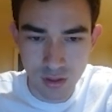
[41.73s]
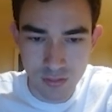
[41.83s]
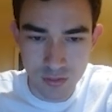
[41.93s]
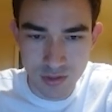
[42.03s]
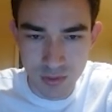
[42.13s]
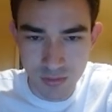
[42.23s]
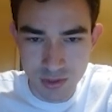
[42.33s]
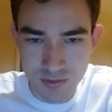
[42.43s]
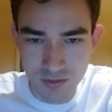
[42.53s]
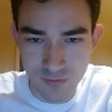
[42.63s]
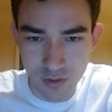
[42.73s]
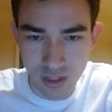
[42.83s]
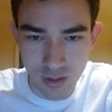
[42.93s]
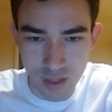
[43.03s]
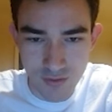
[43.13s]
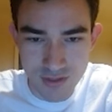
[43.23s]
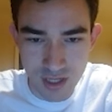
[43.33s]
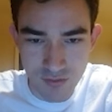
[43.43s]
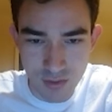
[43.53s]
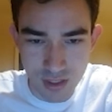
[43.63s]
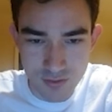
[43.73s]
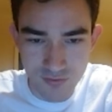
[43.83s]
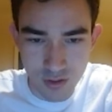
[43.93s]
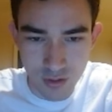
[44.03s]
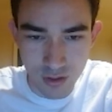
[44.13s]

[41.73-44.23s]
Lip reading: Let's play bishop c4. Now f7 becomes very...